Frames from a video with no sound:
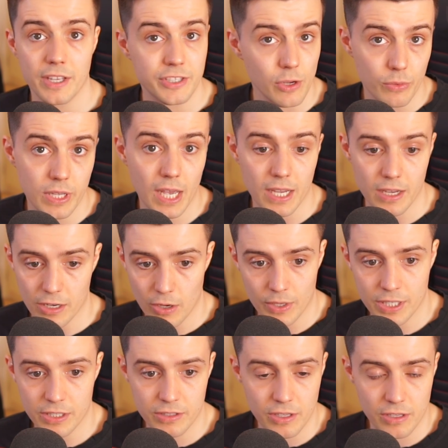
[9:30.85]
It's okay. You know,
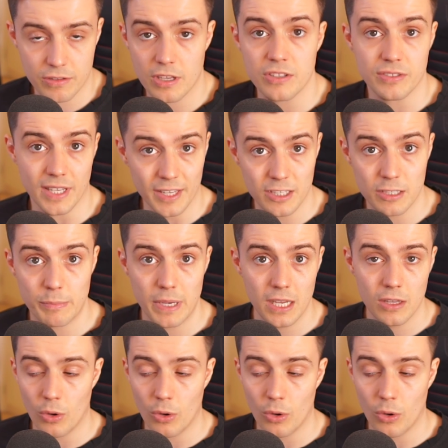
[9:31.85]
it doesn't need to be.